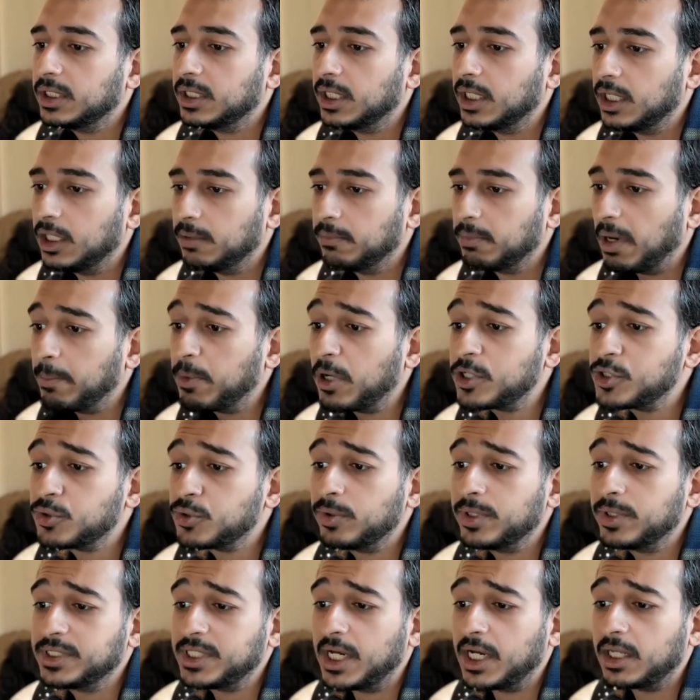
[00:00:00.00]
Um, I'm not
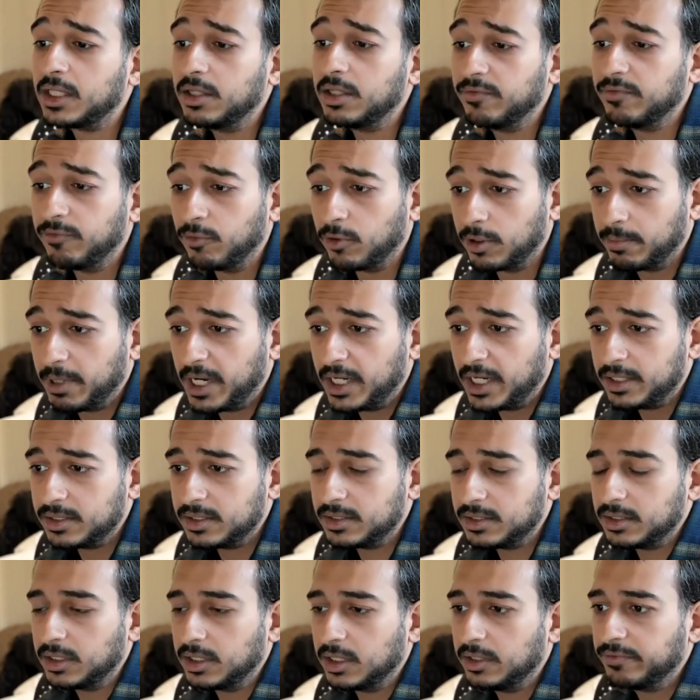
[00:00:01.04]
sure exactly the
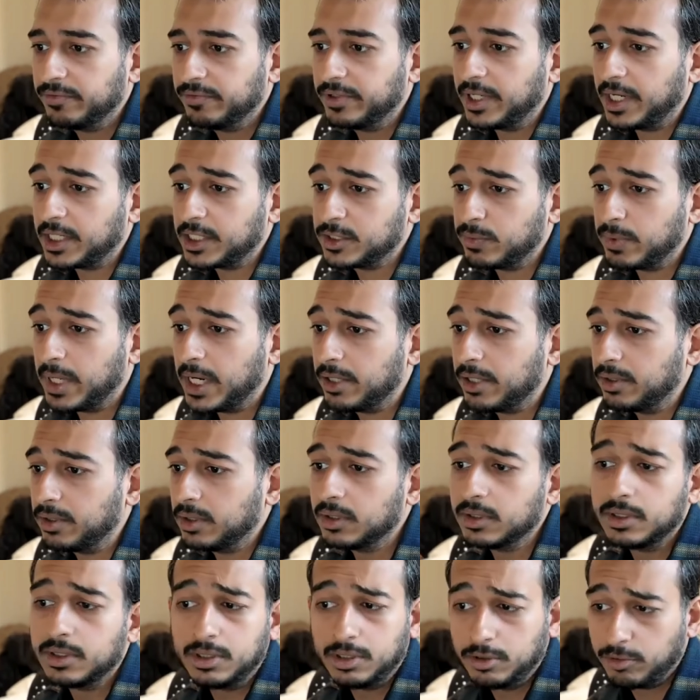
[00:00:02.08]
format of the next round.
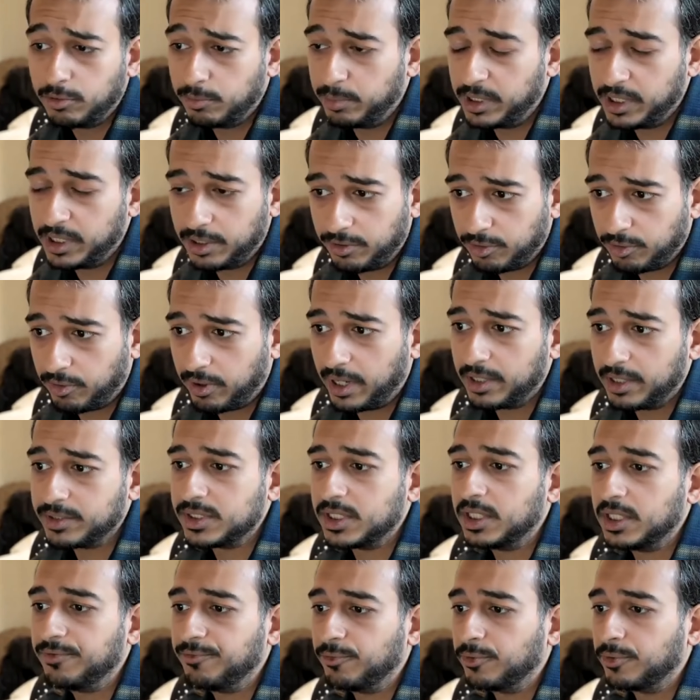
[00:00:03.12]
It'll either be another
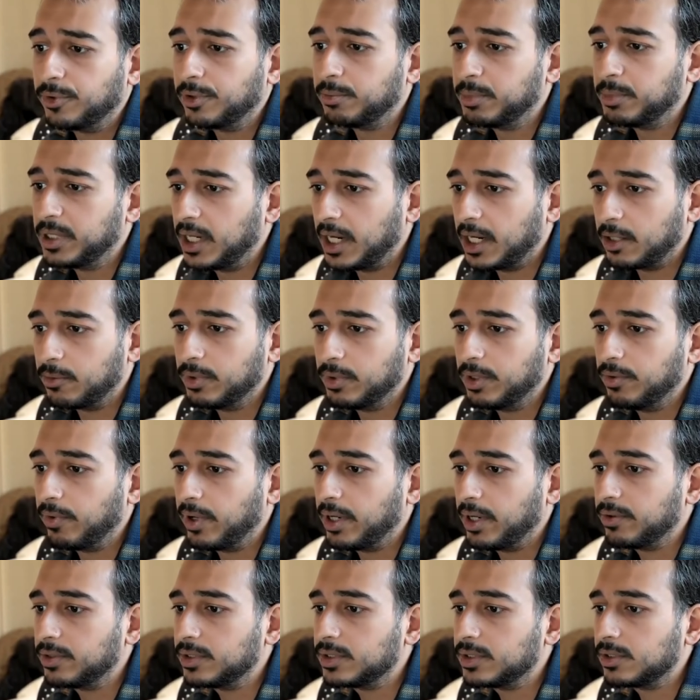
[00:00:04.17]
CrowdSafe or it'll be an equity
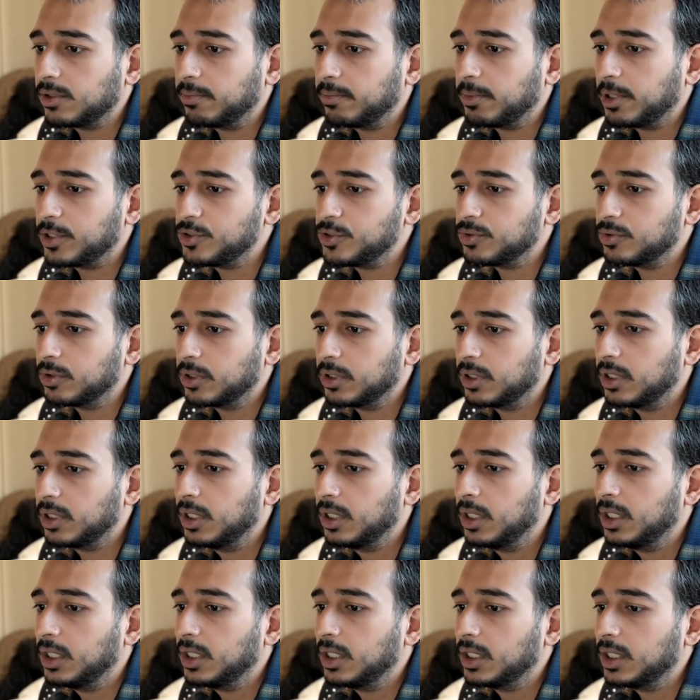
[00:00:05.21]
round. So I'm not sure
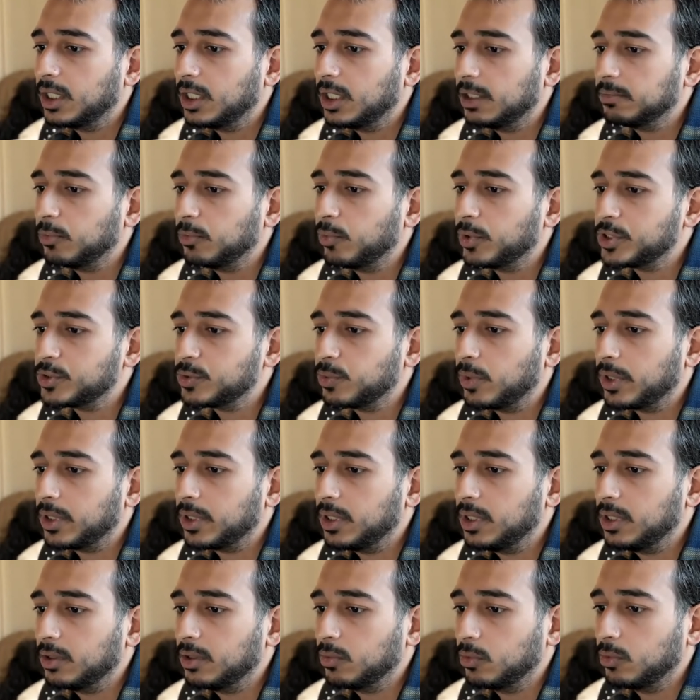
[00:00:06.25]
um, which one
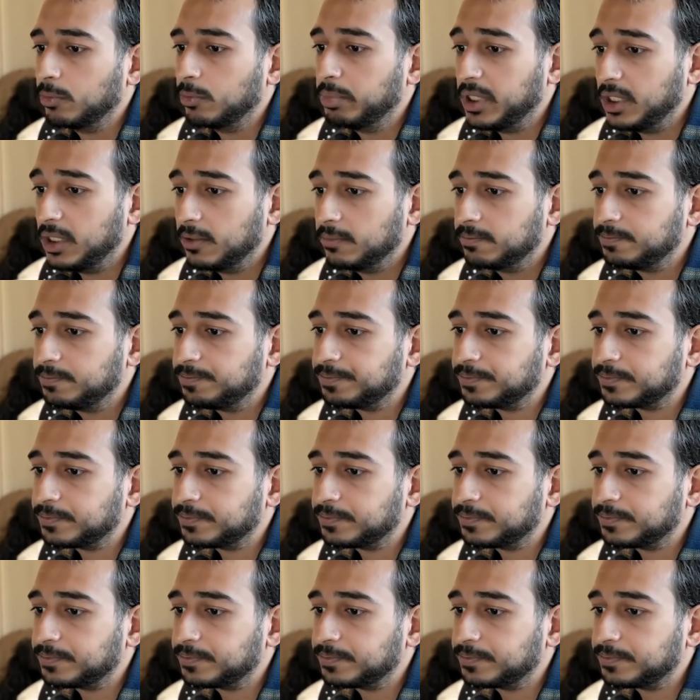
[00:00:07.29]
it will be.